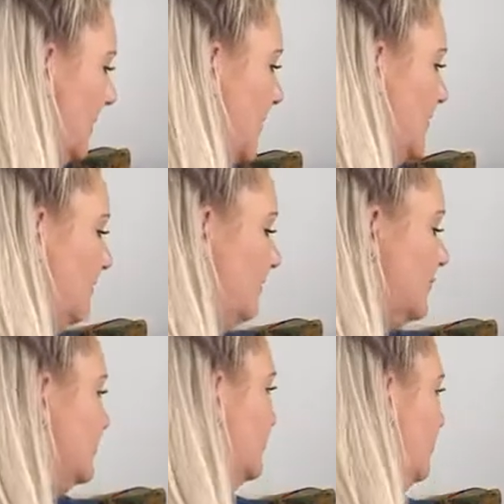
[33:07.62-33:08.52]
about the
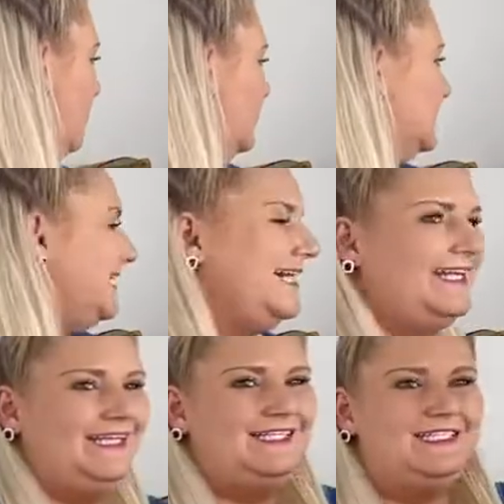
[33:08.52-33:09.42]
versatile
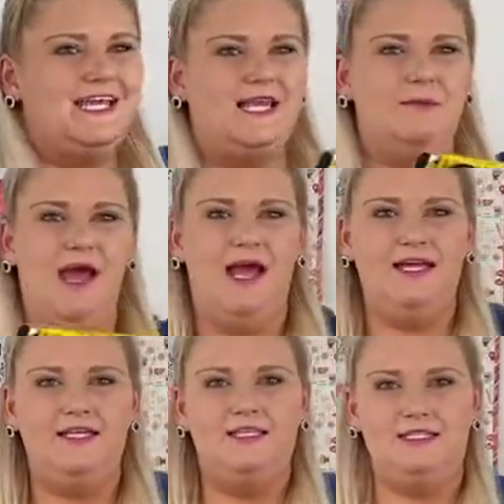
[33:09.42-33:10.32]
night and day
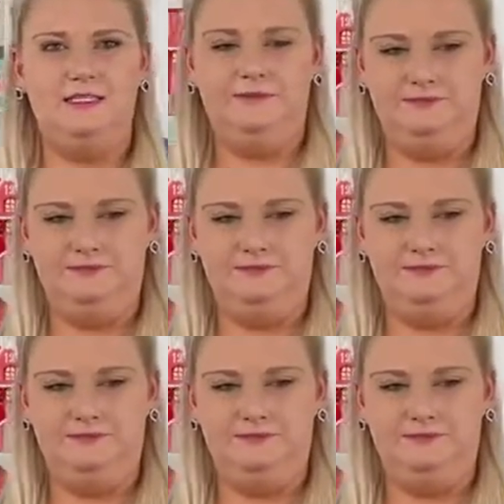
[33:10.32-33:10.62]
bags.